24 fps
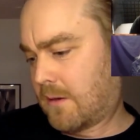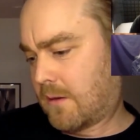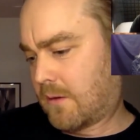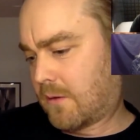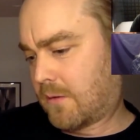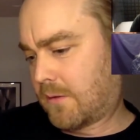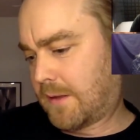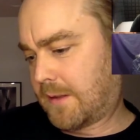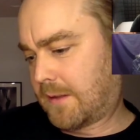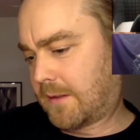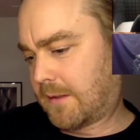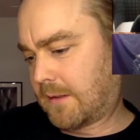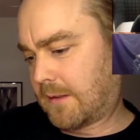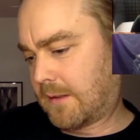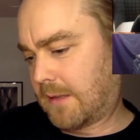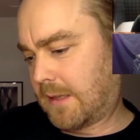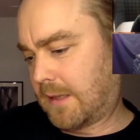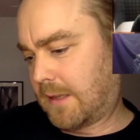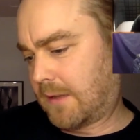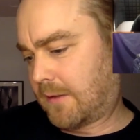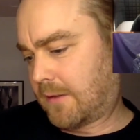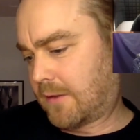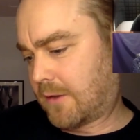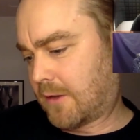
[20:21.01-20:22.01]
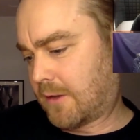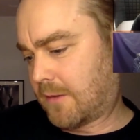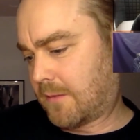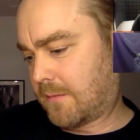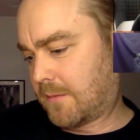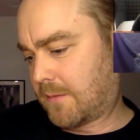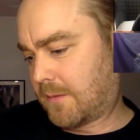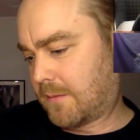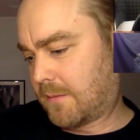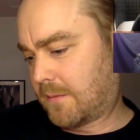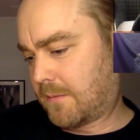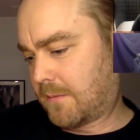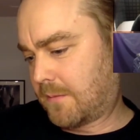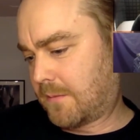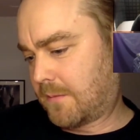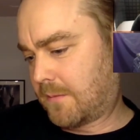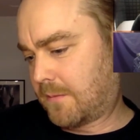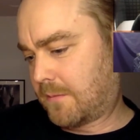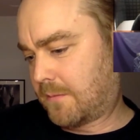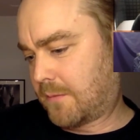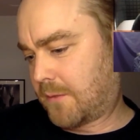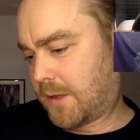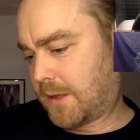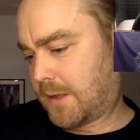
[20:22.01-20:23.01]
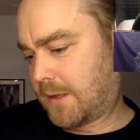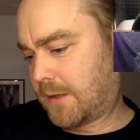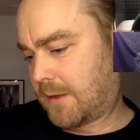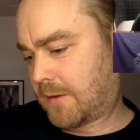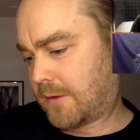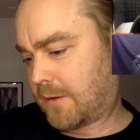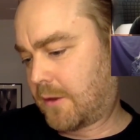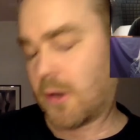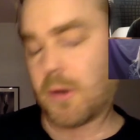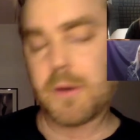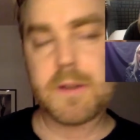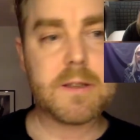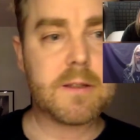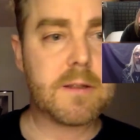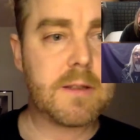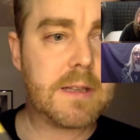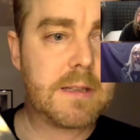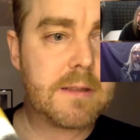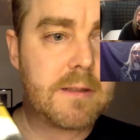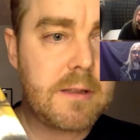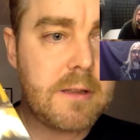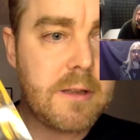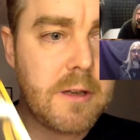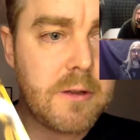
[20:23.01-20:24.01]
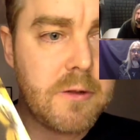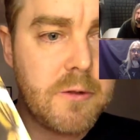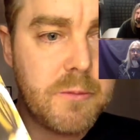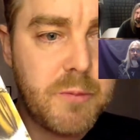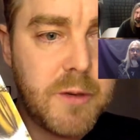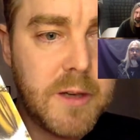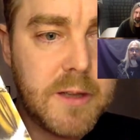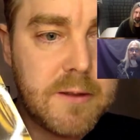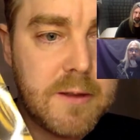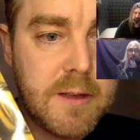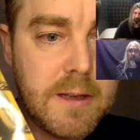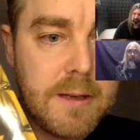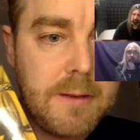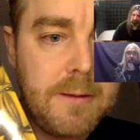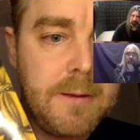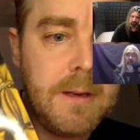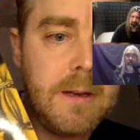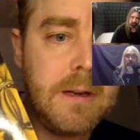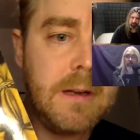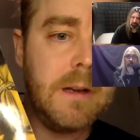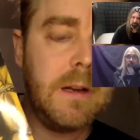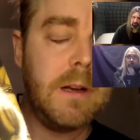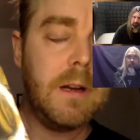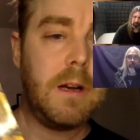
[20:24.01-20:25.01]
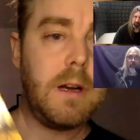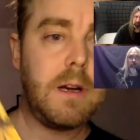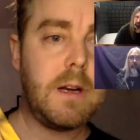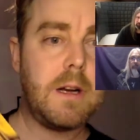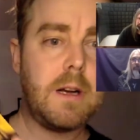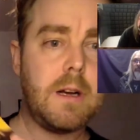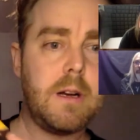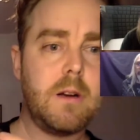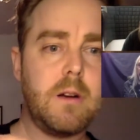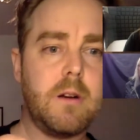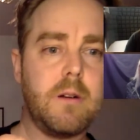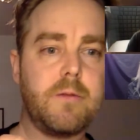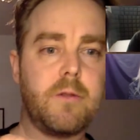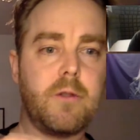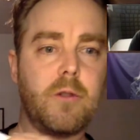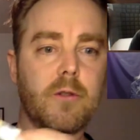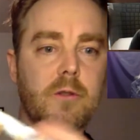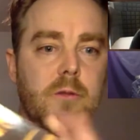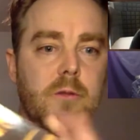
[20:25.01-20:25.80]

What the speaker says: Or is it the British? No, it's the Dutch pressing. Of course, with